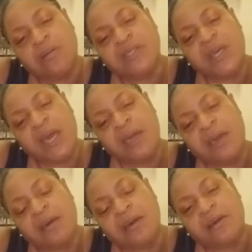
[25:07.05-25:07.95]

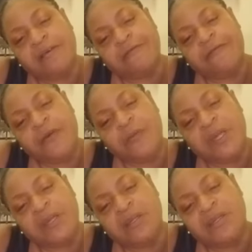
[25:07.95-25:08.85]
taking a few
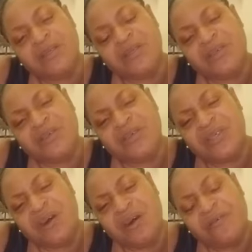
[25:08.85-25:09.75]
minutes to
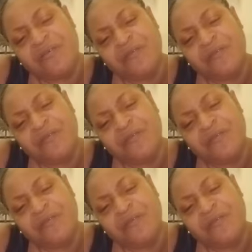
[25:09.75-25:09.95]
yourself.